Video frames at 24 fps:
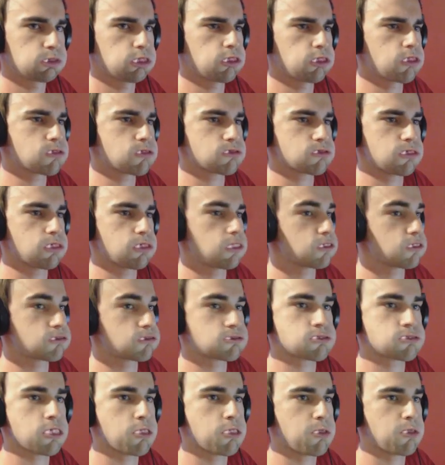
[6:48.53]
It is, it
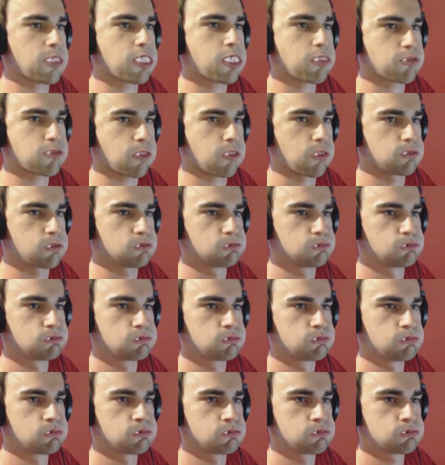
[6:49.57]
is so well done.
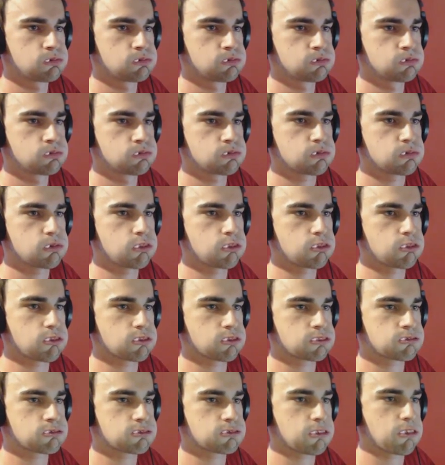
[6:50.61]

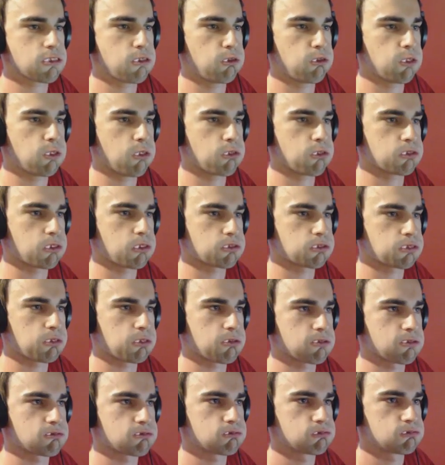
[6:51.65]
It is so well
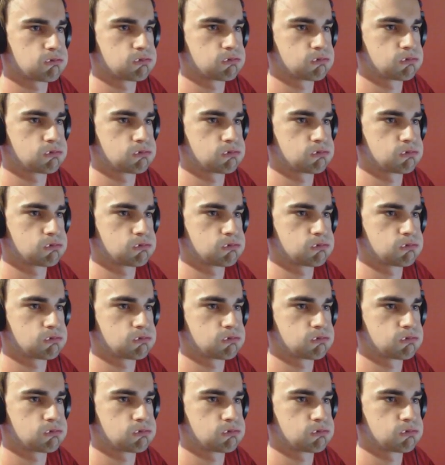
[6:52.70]
done.